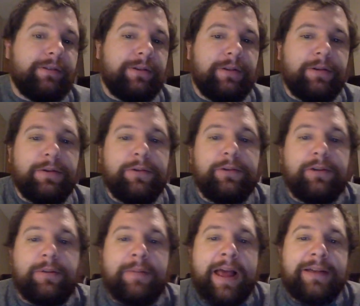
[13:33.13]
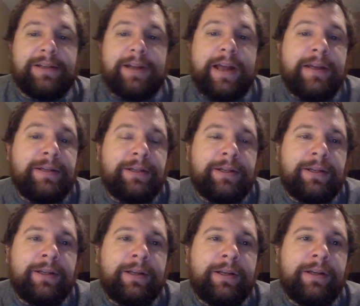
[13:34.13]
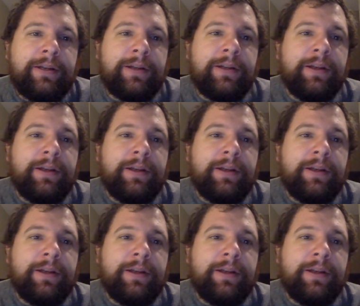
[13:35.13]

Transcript: You use your imagination